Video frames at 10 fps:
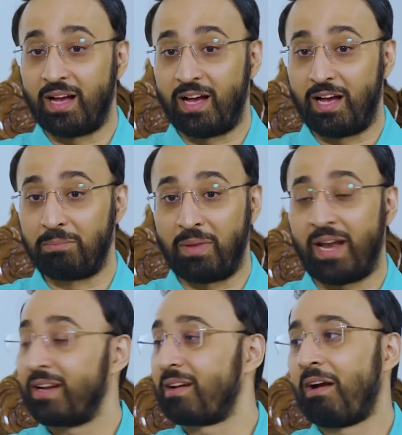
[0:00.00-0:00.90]

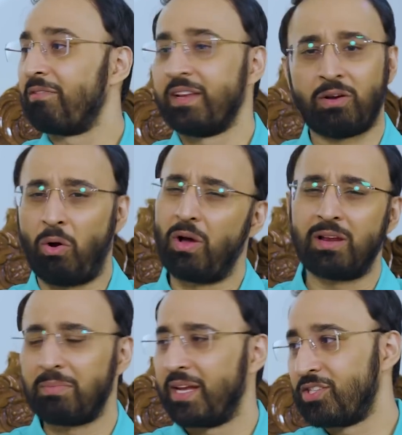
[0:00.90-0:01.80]
And covering
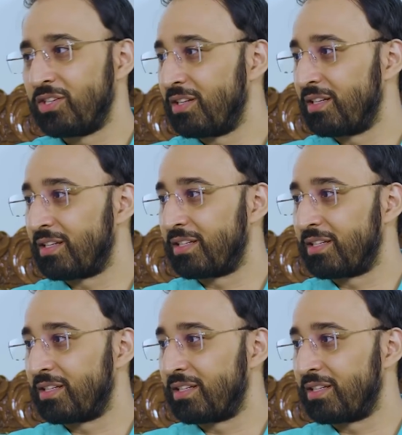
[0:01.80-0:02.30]
all major